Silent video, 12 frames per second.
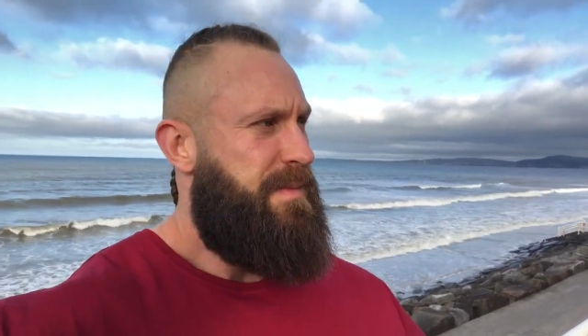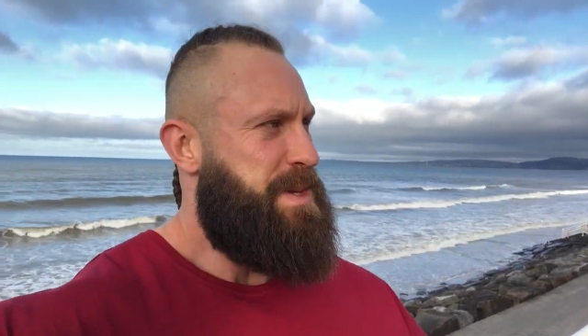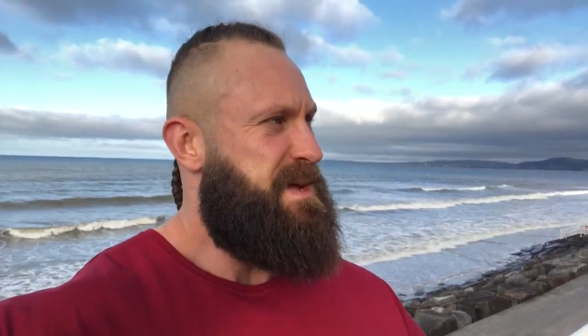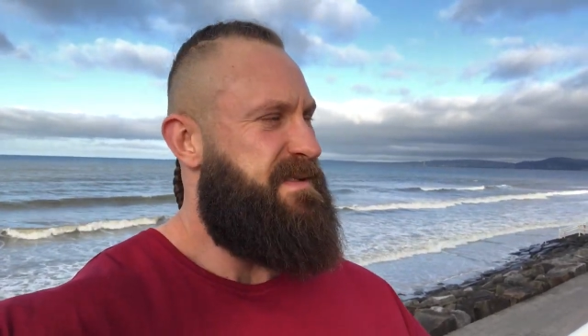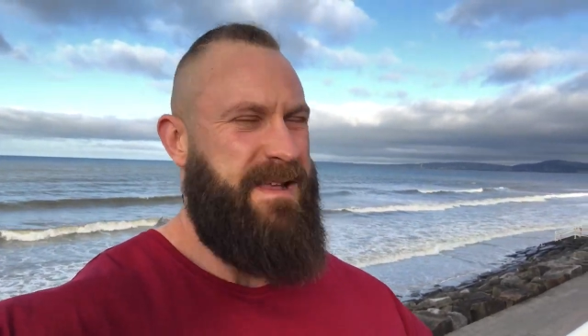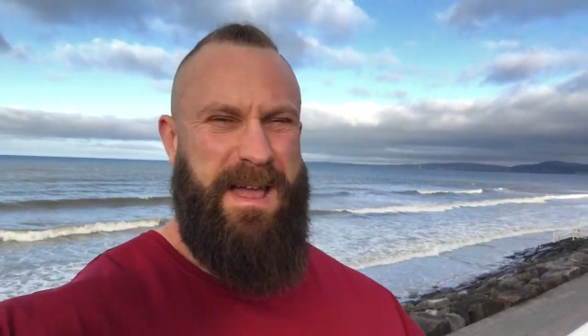
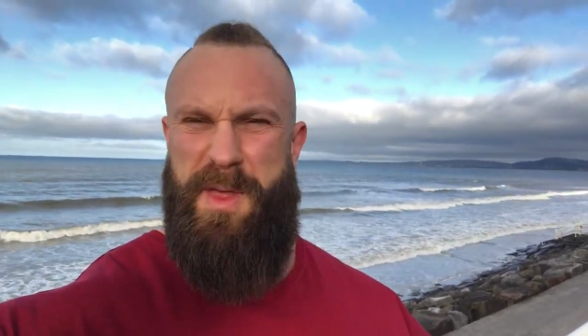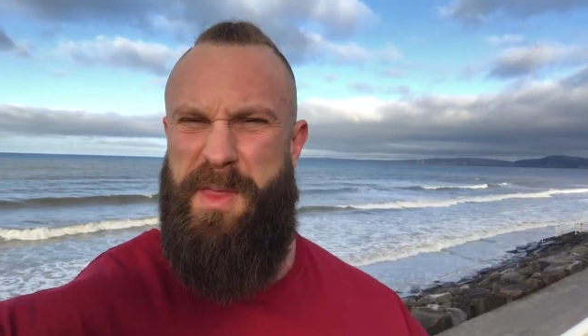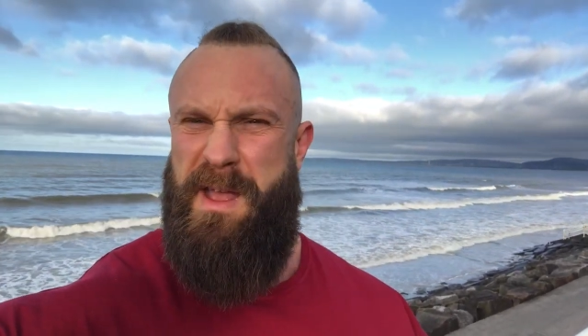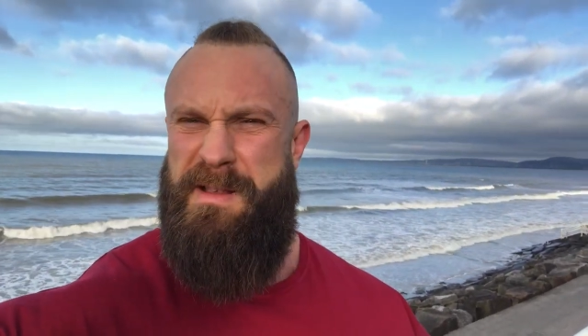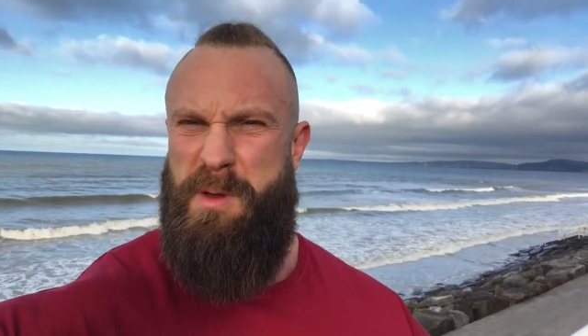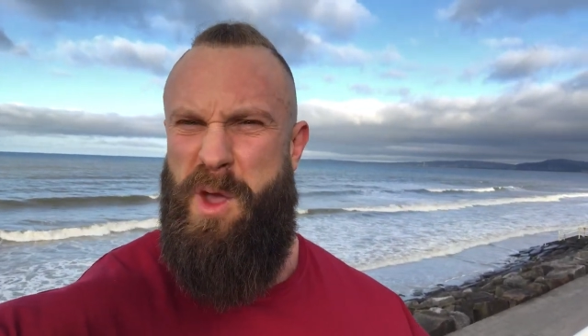just to get
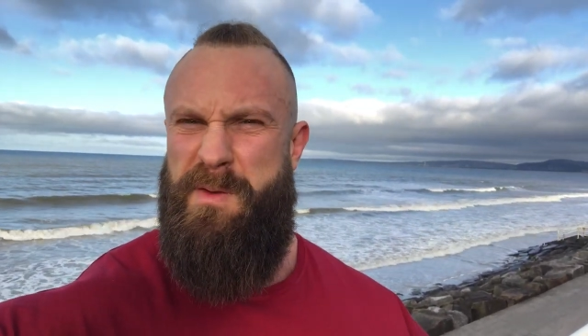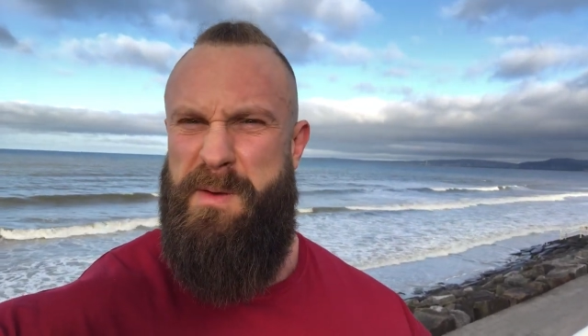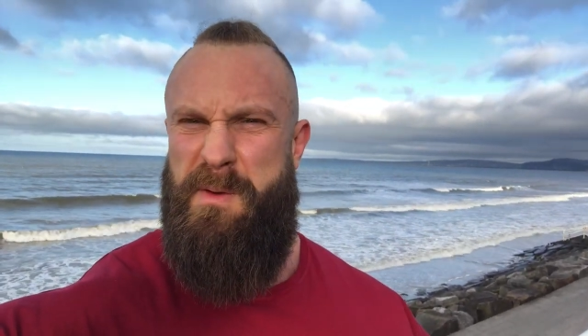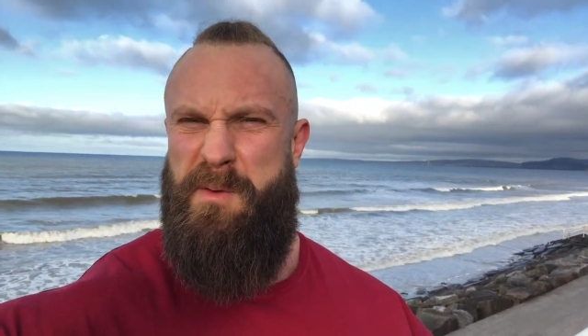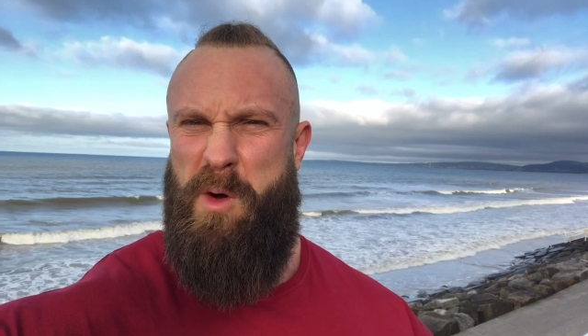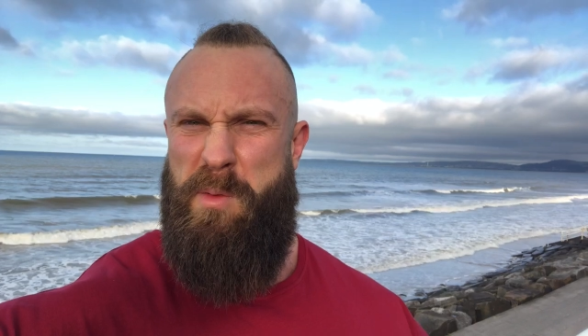things
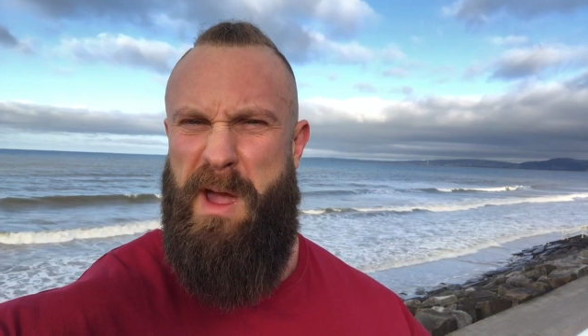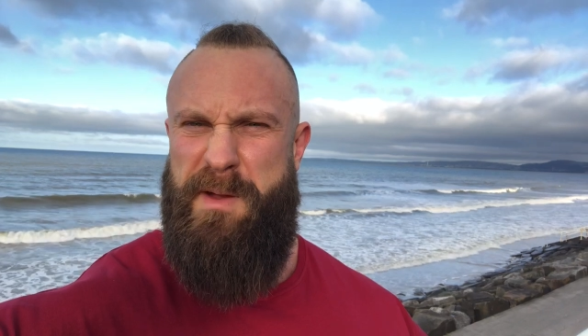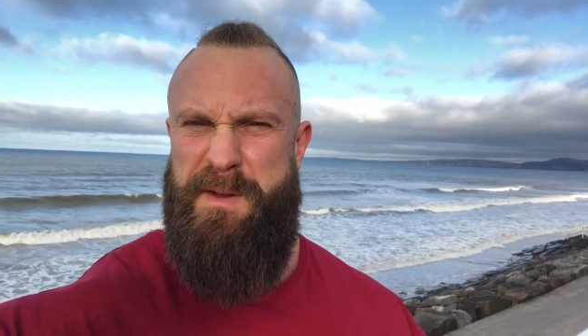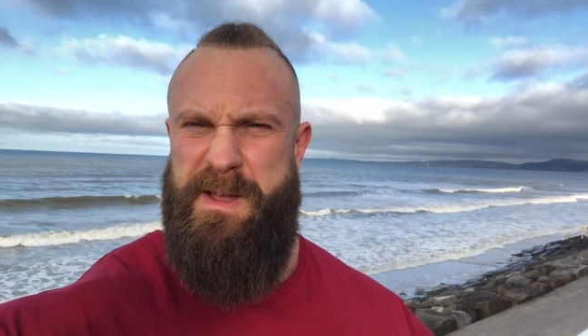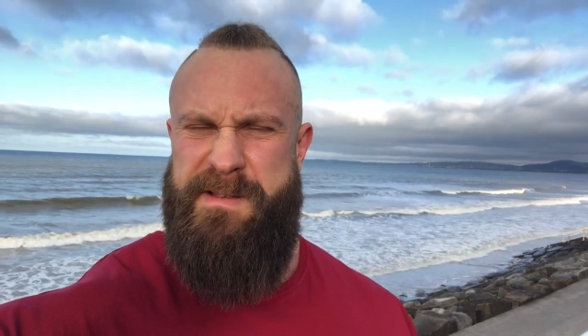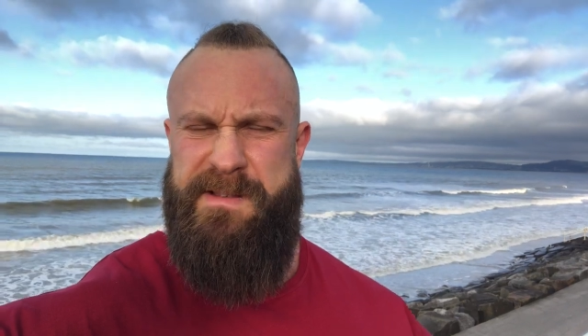moving before
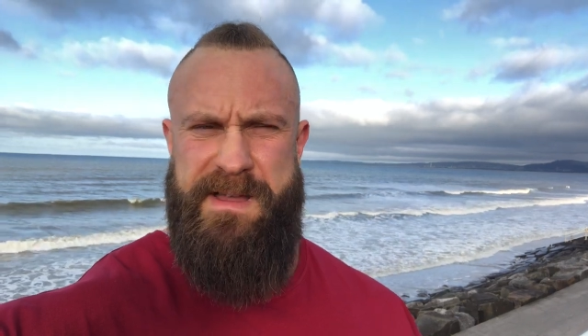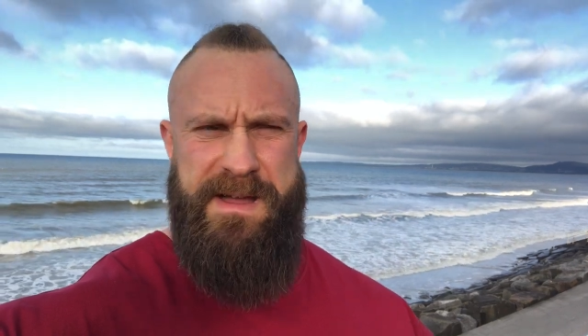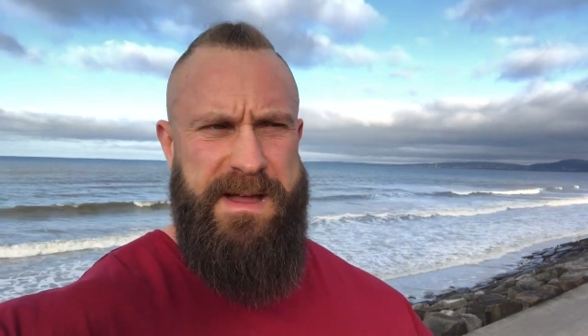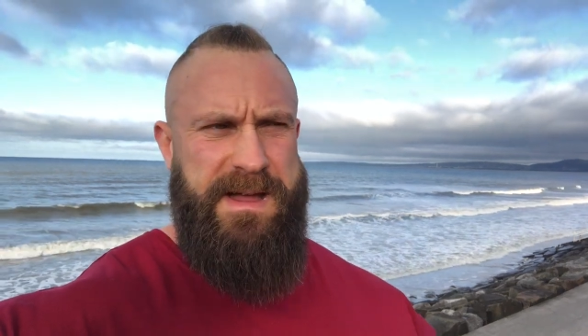breakfast.